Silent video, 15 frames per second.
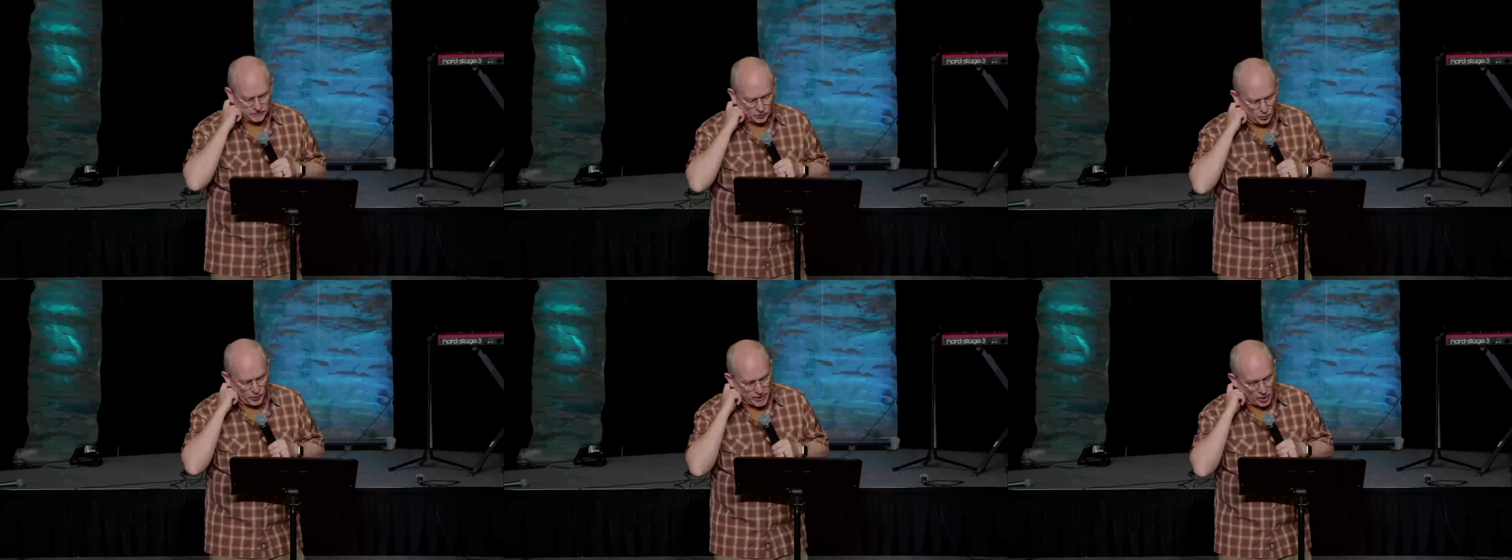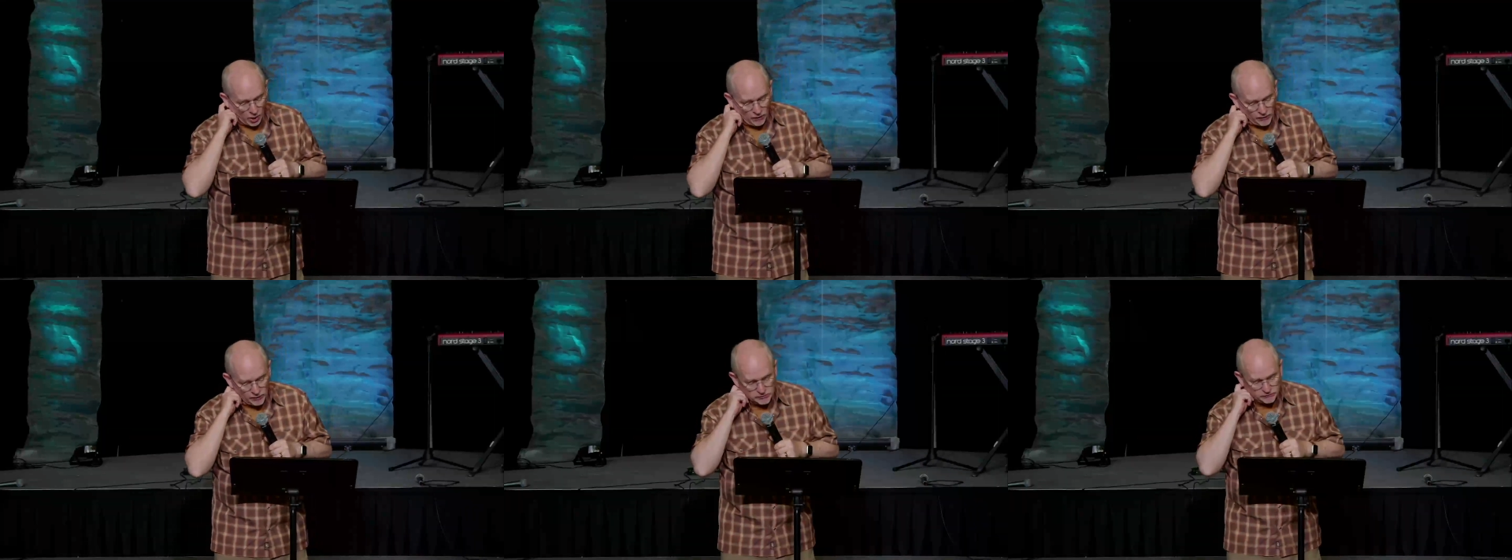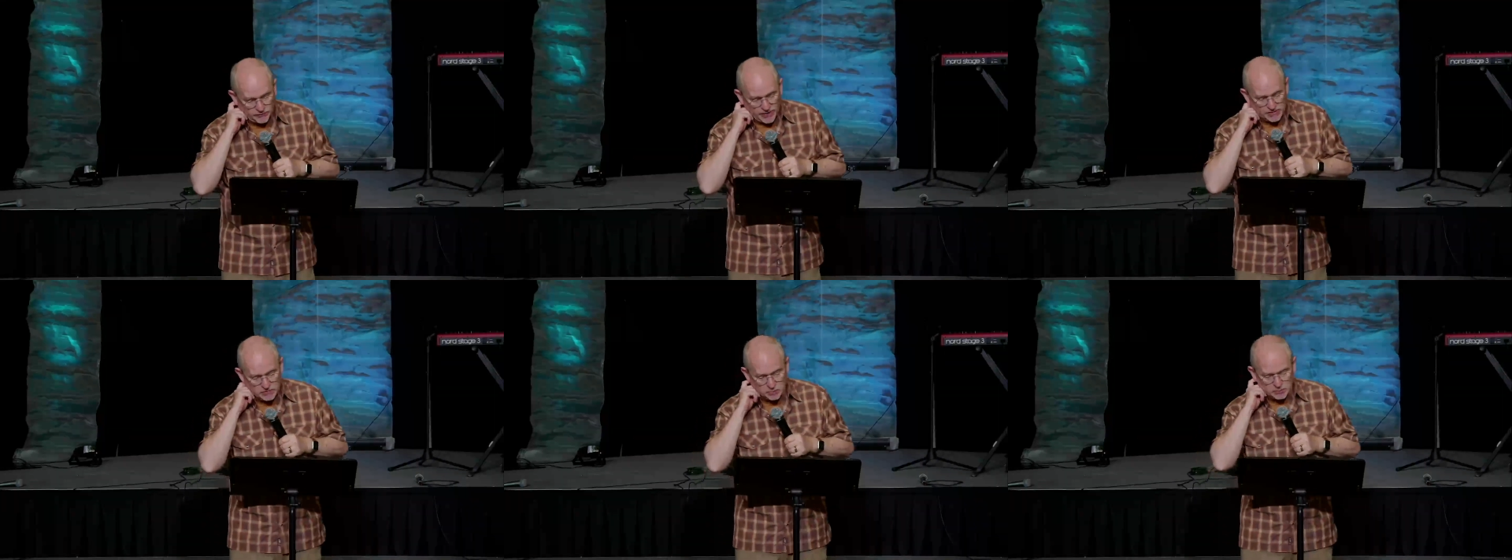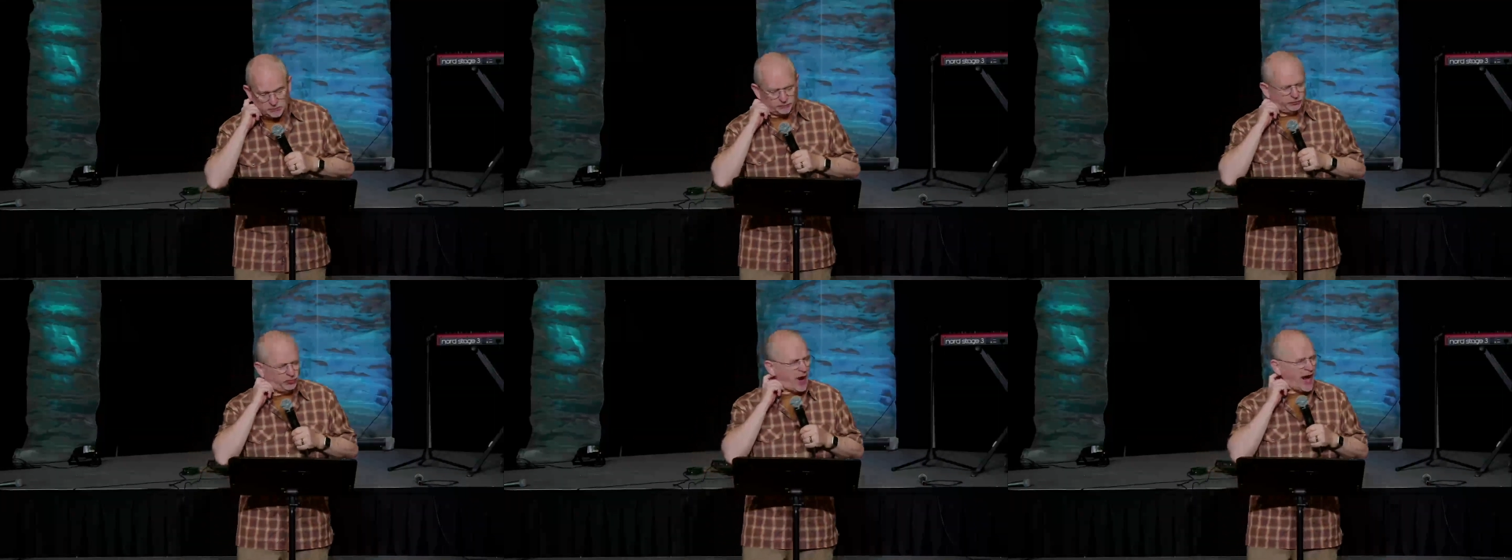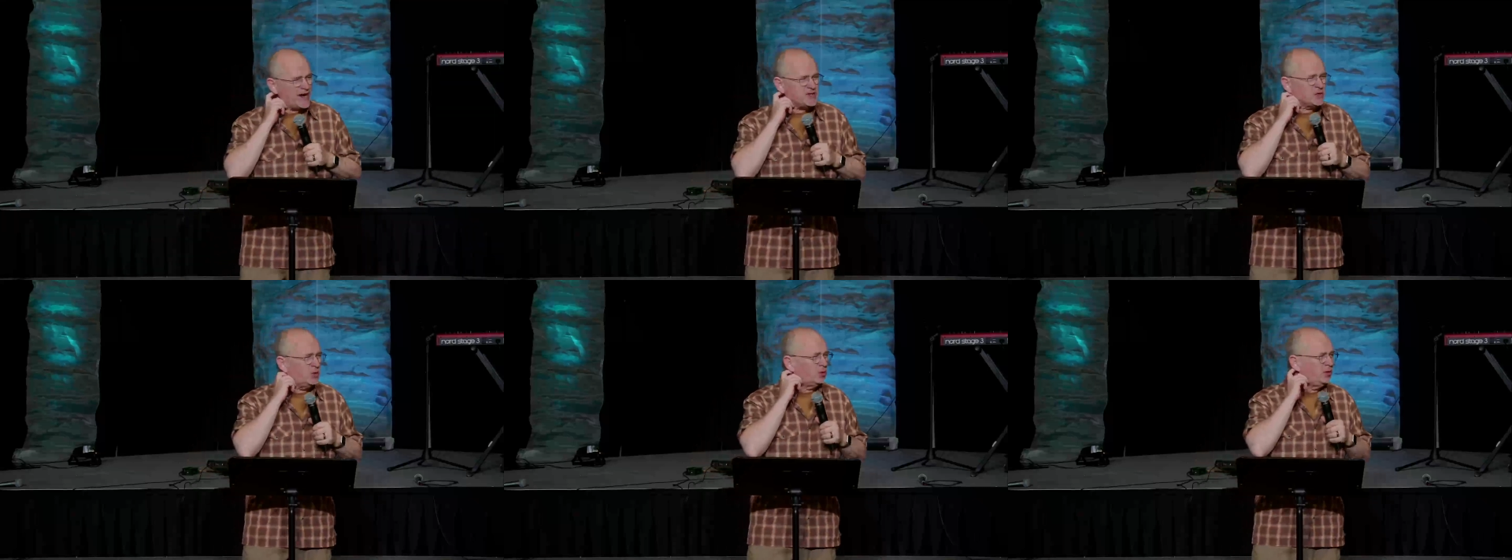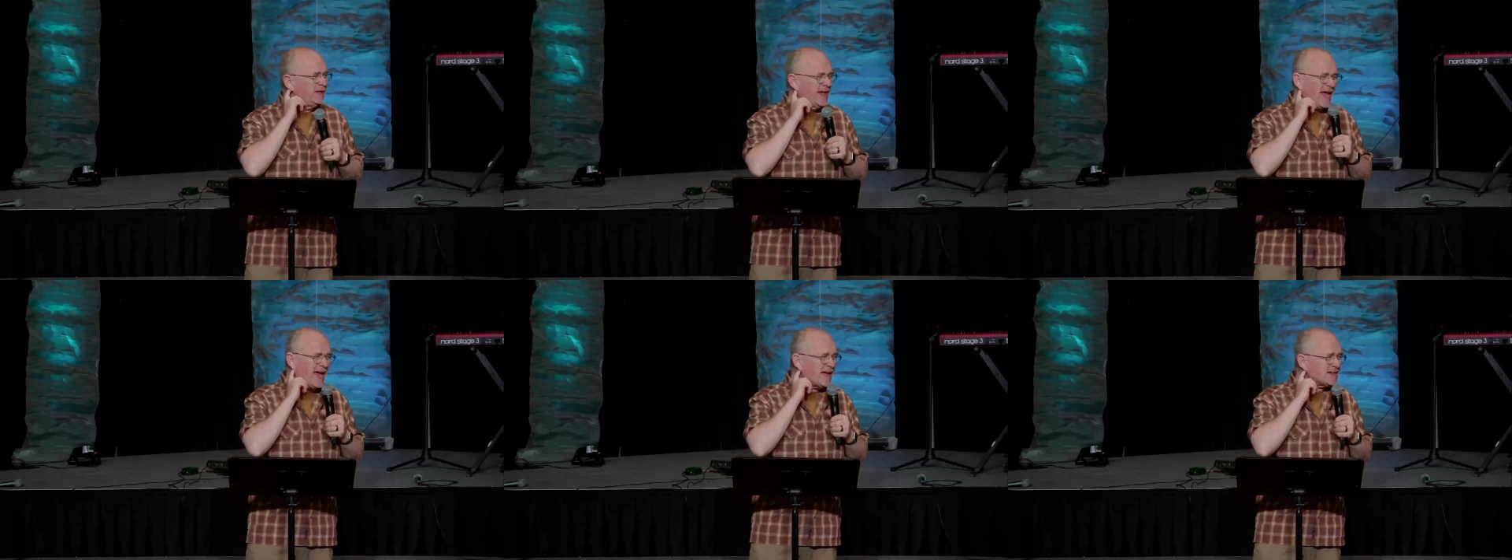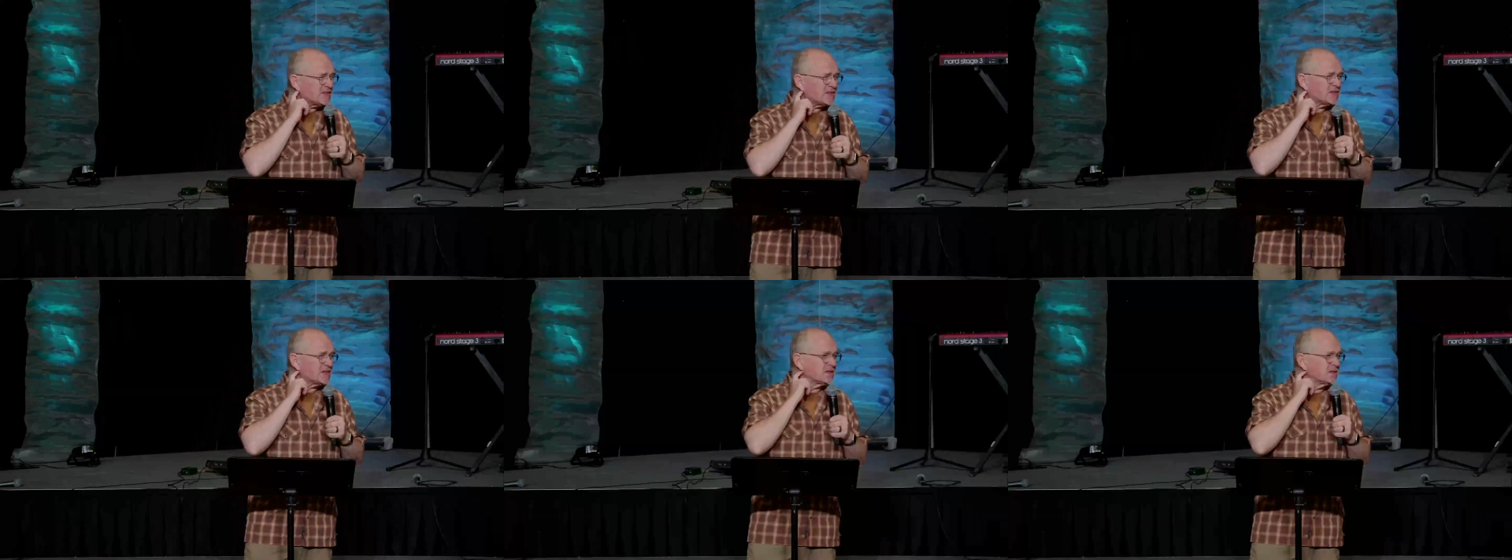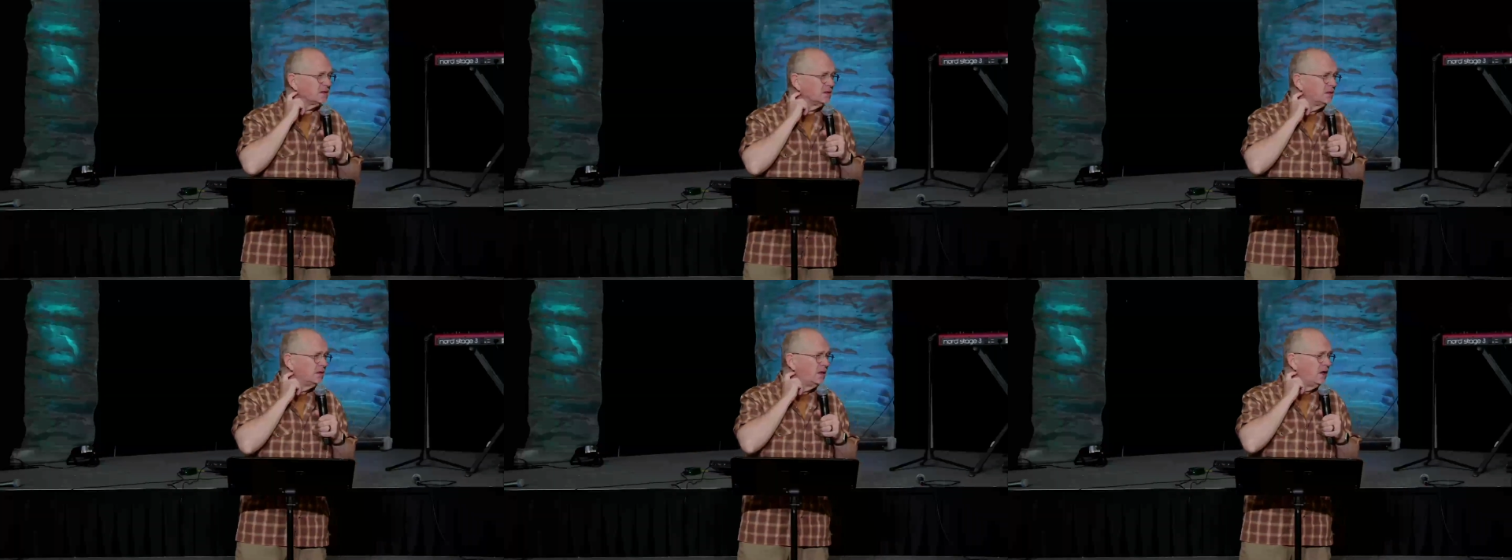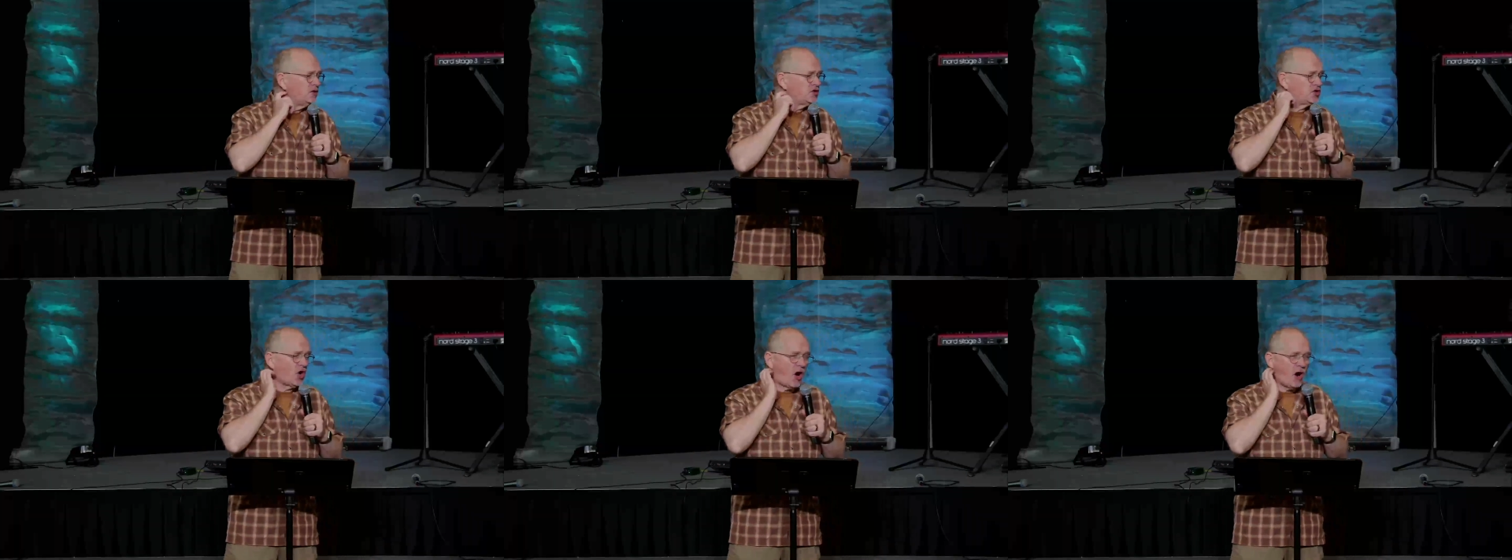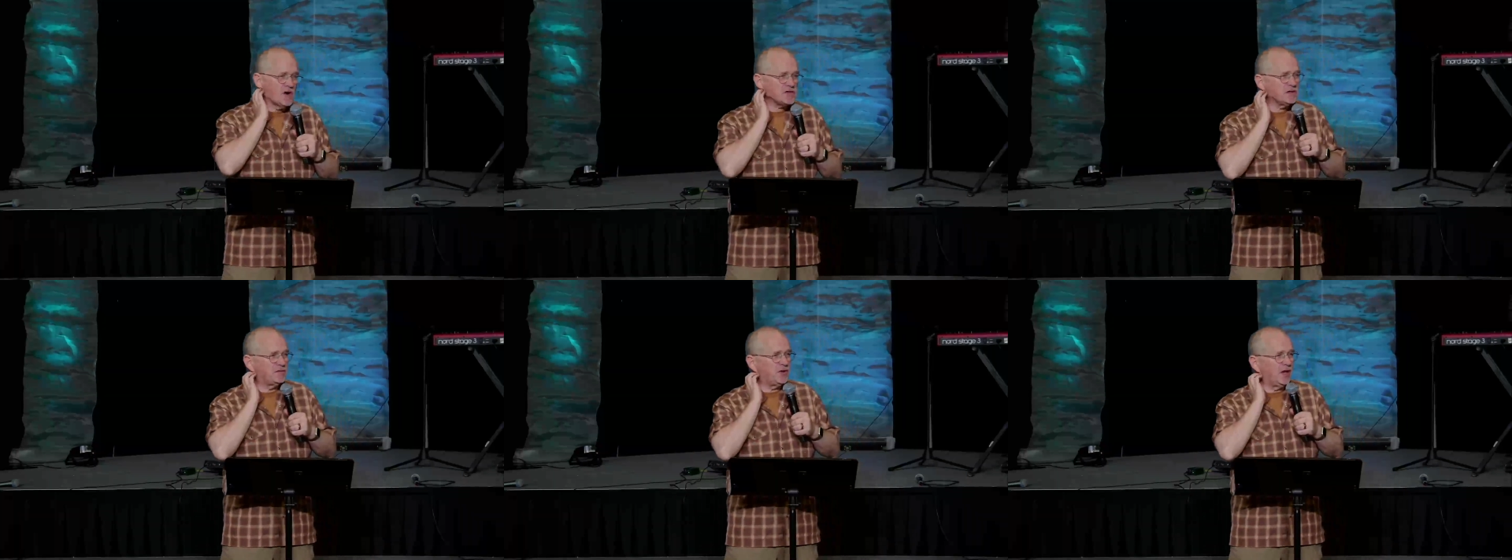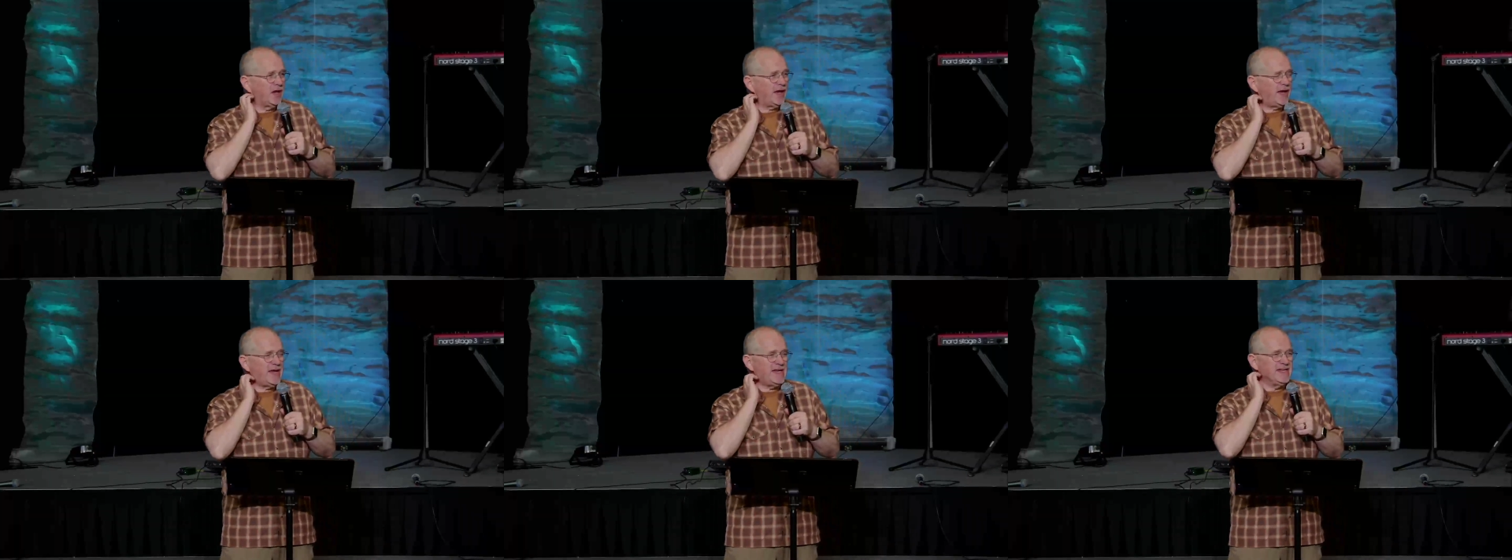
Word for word: We are those vessels. Fragile? Yes. Jars of clay?